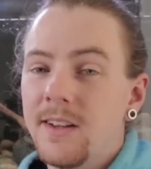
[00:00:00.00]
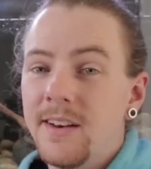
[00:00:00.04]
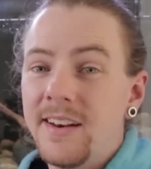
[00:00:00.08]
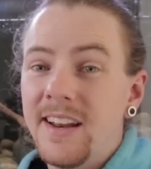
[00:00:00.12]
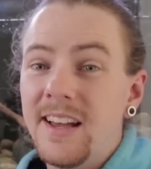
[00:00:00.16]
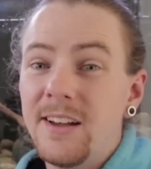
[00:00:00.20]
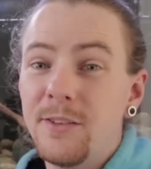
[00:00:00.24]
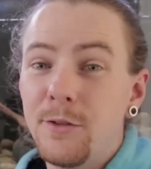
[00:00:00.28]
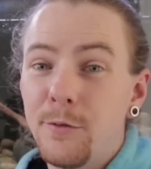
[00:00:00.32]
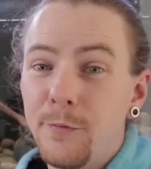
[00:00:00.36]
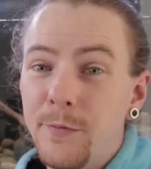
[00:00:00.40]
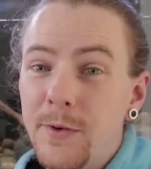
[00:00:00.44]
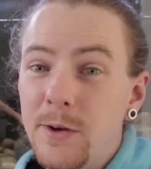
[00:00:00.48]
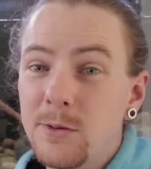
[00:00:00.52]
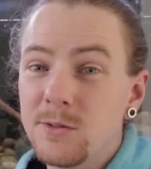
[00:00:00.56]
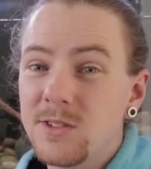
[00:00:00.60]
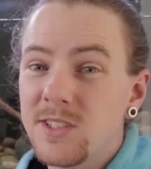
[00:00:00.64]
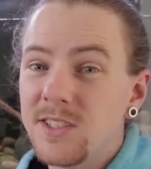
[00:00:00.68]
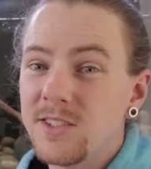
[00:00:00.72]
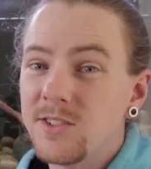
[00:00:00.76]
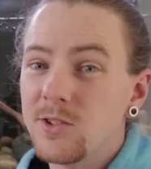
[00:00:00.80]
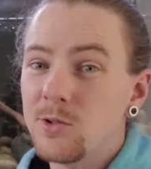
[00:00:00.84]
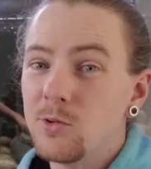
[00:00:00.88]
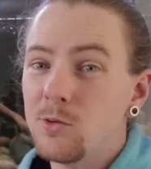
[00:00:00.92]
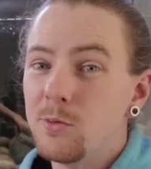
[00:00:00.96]
Now the
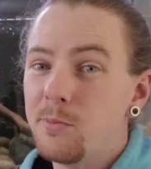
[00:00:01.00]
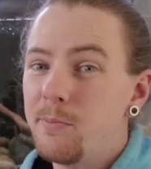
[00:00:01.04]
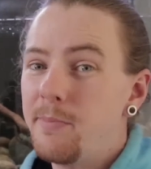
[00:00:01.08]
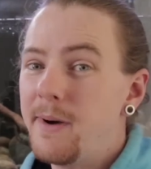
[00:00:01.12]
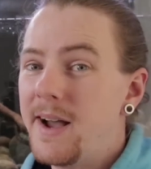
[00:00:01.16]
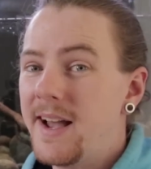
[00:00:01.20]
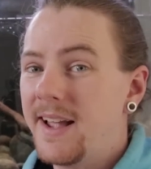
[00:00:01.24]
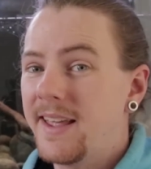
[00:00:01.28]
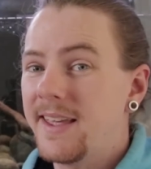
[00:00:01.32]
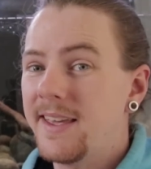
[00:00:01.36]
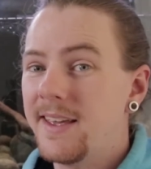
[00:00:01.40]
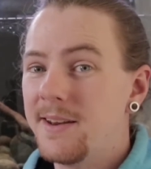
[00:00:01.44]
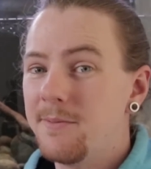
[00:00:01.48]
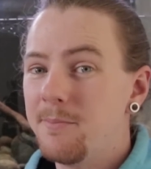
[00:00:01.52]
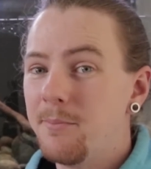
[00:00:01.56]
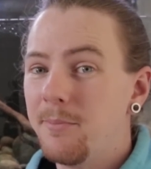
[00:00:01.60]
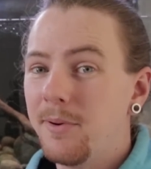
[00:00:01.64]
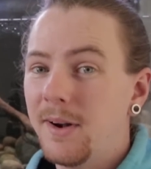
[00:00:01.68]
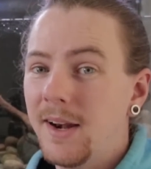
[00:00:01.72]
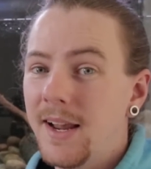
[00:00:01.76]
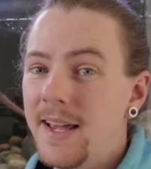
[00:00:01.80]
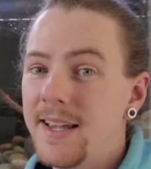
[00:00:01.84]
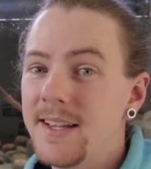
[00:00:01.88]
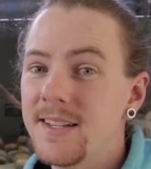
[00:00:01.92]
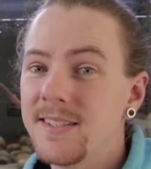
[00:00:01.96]
filter's all back in
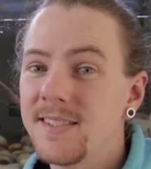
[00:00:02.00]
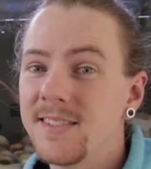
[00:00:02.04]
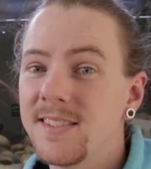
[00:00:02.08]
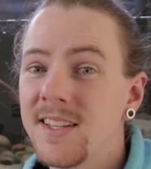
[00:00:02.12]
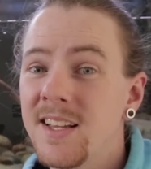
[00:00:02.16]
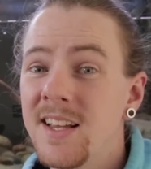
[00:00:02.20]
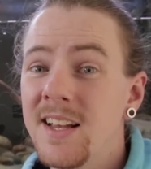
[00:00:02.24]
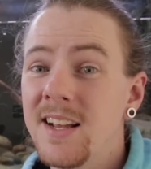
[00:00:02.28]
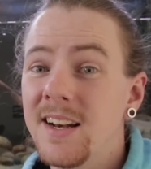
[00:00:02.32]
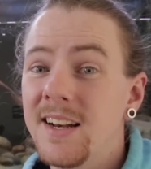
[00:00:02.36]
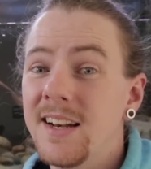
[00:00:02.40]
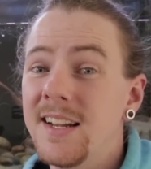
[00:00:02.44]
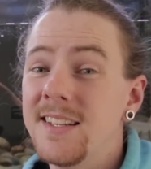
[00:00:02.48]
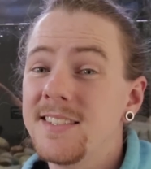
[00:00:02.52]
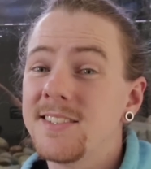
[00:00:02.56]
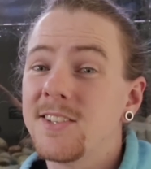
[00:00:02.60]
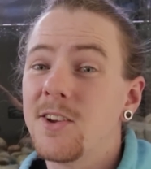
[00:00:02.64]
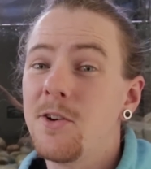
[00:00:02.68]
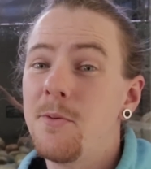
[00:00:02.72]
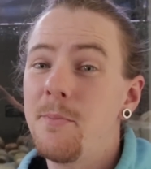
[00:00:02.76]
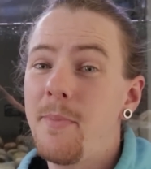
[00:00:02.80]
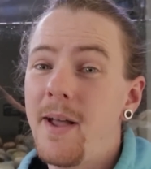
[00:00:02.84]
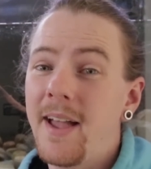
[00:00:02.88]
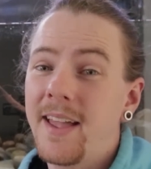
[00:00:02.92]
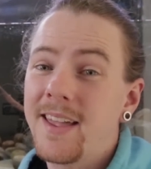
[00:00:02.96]
place, let's
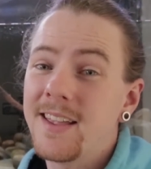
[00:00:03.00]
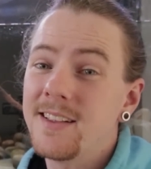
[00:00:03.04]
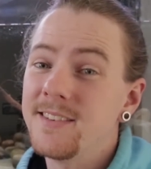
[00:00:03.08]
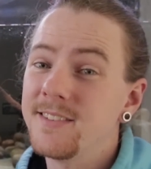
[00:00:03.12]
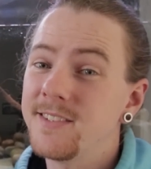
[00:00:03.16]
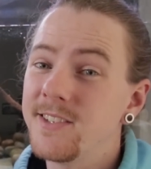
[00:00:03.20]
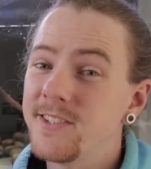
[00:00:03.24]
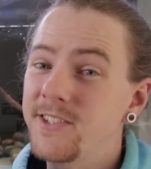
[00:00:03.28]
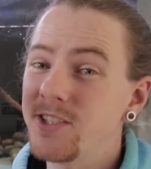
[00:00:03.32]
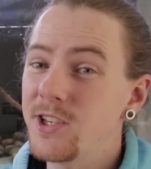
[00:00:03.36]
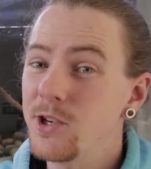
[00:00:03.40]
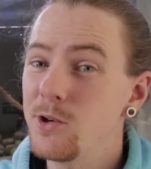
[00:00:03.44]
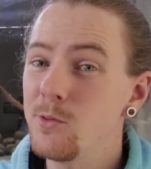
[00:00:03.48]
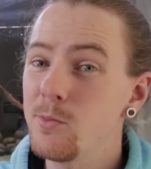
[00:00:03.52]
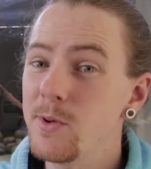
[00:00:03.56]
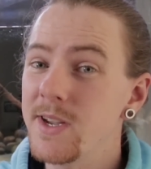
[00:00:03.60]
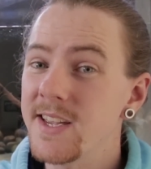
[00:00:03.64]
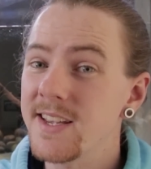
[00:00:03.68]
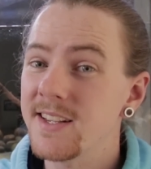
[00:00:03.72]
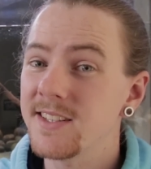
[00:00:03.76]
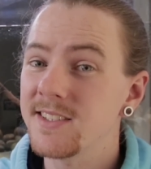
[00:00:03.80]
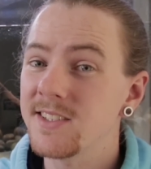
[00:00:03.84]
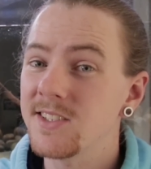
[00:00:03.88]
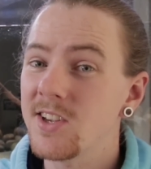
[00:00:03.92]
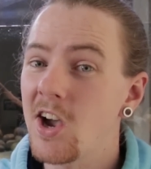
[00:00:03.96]
come back in 2
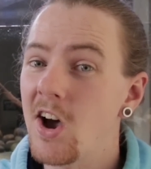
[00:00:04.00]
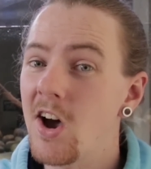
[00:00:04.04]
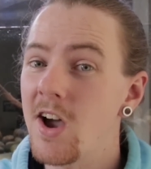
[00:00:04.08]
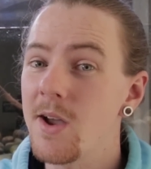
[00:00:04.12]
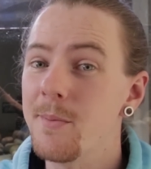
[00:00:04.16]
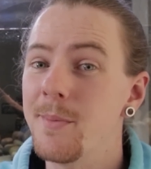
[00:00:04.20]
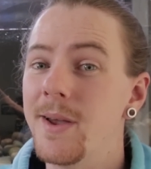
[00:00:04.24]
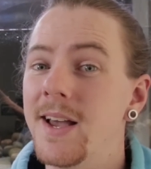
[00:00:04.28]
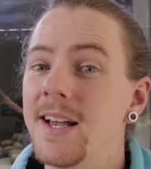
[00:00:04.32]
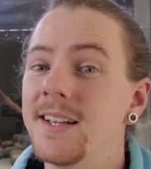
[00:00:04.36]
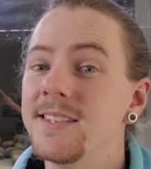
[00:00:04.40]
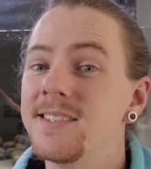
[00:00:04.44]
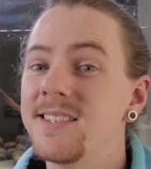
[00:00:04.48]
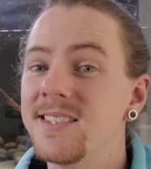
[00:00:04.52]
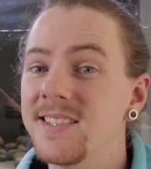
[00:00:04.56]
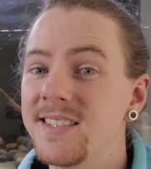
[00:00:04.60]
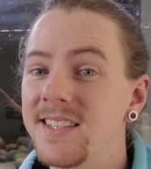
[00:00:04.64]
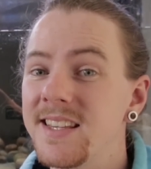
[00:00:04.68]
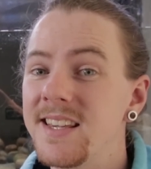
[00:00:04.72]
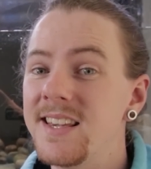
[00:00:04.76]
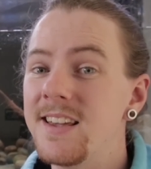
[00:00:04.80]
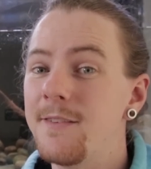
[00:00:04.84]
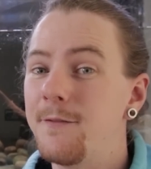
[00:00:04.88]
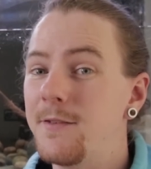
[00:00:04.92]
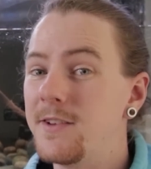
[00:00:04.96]
weeks time and
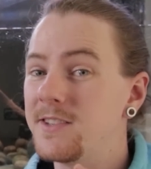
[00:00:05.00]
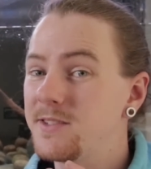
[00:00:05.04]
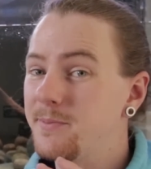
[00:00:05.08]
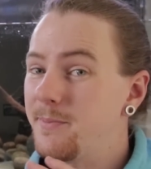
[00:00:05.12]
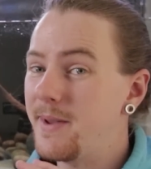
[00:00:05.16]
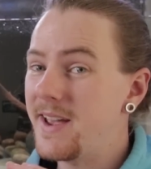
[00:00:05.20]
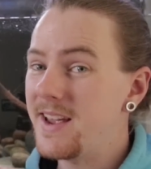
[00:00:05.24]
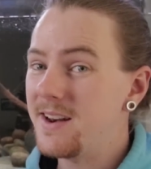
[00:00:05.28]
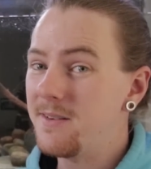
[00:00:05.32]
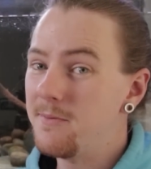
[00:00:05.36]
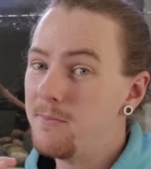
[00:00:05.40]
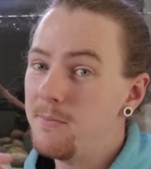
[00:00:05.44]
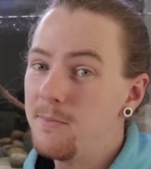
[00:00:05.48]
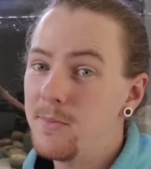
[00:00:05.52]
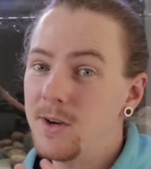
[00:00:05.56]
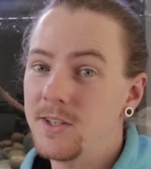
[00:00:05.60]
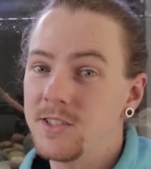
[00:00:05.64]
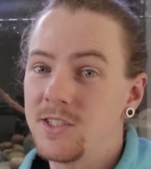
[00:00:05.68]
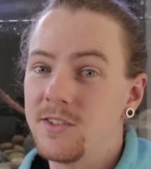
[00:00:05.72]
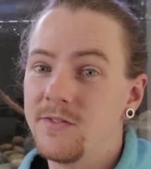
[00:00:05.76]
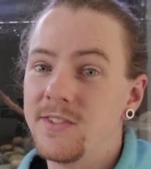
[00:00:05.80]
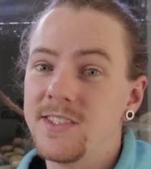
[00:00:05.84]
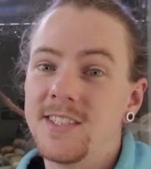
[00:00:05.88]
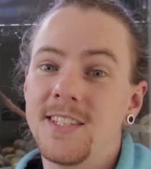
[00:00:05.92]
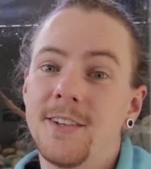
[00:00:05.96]
see if it's made
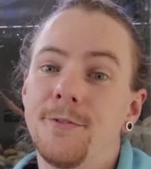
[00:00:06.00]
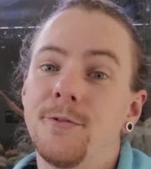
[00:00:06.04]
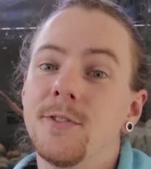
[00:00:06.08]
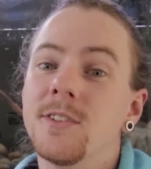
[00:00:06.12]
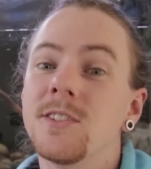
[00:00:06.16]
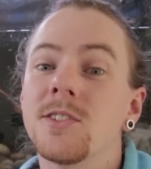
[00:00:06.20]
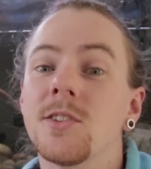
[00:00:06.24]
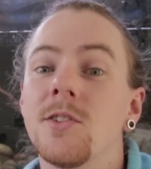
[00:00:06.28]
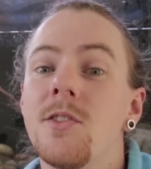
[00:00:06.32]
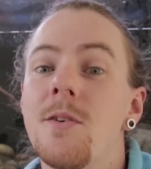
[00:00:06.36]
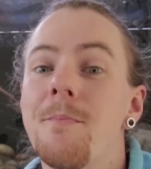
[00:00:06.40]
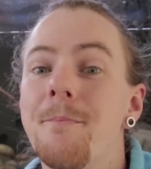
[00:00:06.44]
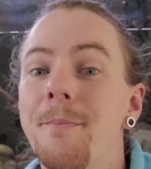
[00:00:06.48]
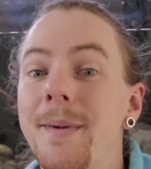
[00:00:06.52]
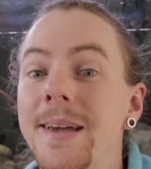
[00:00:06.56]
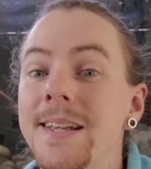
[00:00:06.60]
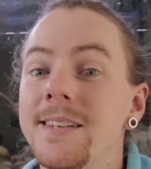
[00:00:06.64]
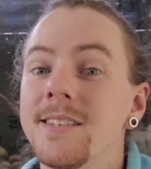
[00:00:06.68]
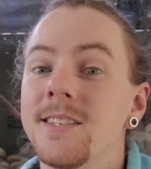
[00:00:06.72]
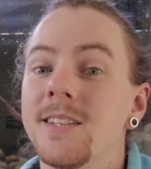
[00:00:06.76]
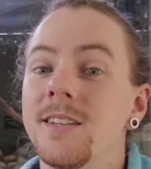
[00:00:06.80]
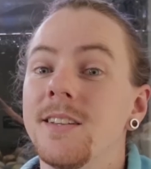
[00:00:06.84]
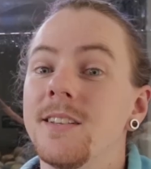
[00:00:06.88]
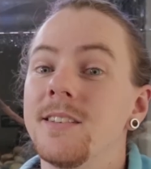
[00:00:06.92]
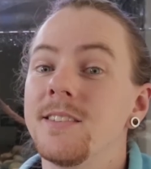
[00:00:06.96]
much of a difference on the
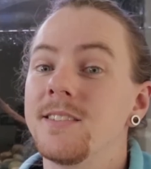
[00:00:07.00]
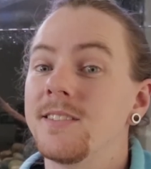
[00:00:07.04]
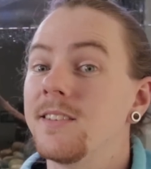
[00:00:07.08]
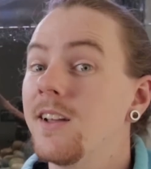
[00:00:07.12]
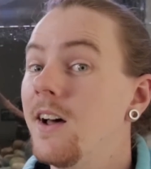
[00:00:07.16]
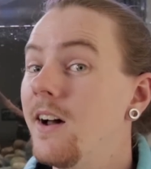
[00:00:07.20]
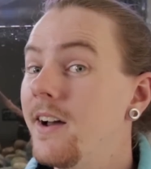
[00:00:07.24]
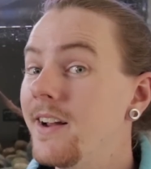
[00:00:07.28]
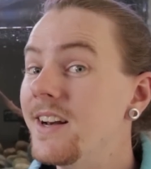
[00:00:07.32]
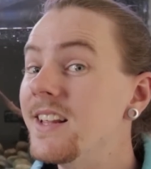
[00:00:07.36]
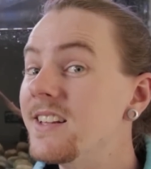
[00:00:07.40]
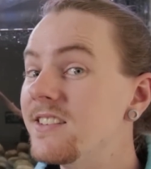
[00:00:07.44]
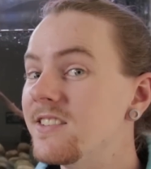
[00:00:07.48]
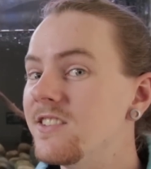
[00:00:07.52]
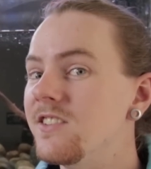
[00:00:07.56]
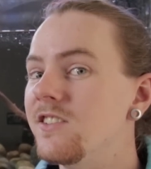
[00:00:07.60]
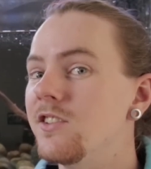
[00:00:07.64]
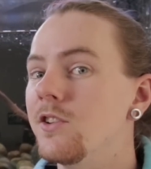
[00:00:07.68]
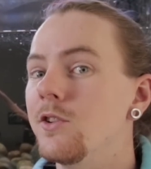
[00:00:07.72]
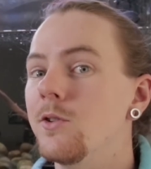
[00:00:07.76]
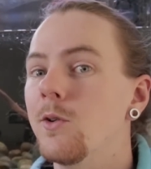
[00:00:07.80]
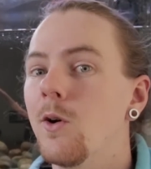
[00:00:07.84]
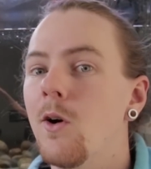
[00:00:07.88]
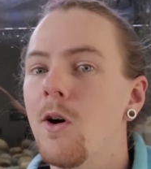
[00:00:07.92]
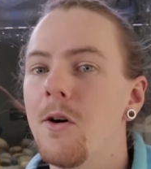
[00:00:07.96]
maintenance that I need to
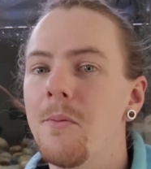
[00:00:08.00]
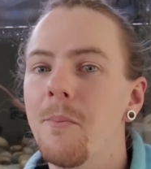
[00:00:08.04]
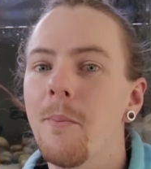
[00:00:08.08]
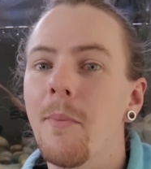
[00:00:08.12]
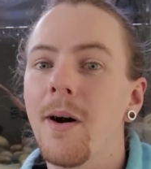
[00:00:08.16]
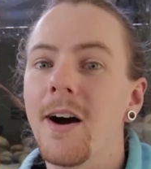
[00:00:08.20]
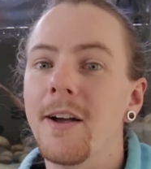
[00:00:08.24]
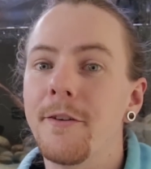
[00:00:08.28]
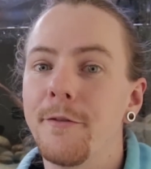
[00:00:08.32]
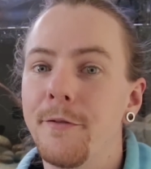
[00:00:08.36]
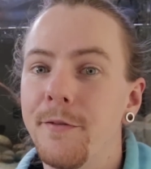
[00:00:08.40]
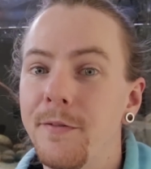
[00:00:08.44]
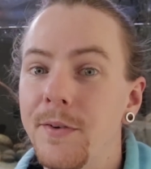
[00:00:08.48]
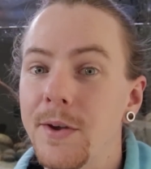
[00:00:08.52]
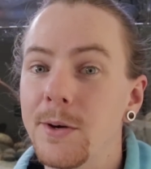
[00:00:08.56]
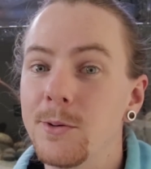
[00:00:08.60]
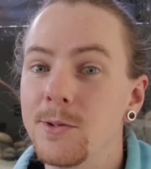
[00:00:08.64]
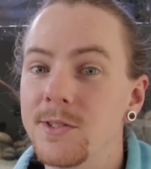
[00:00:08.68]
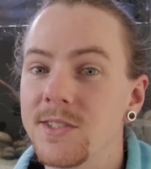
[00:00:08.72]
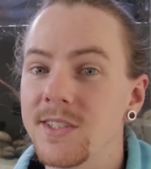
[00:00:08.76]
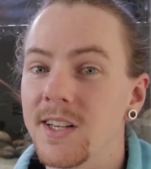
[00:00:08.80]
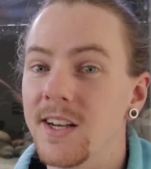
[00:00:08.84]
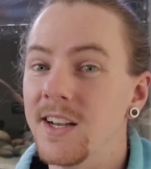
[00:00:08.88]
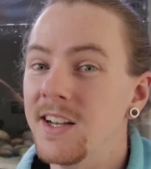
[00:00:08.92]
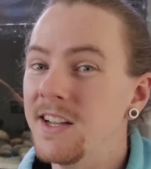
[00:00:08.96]
do on my
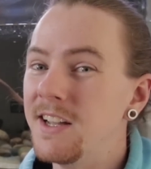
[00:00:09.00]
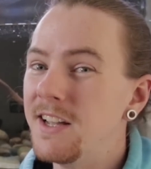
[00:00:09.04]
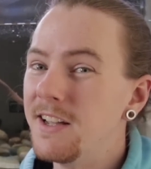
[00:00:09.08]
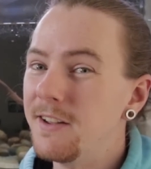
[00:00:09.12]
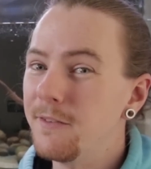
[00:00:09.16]
filter.